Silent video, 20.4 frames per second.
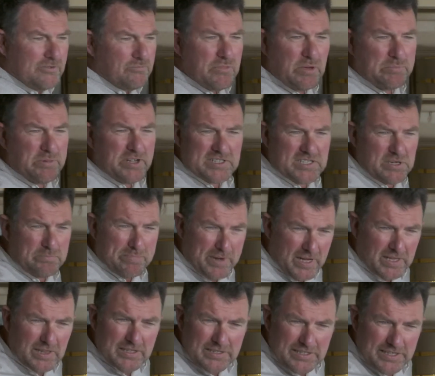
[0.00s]
maybe it's a
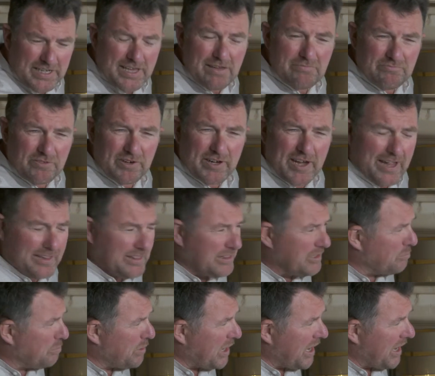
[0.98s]
bill that you keep forgetting
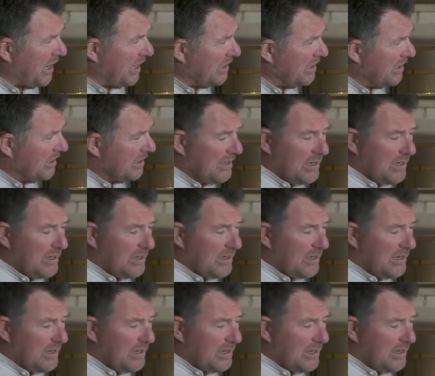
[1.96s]
to pay,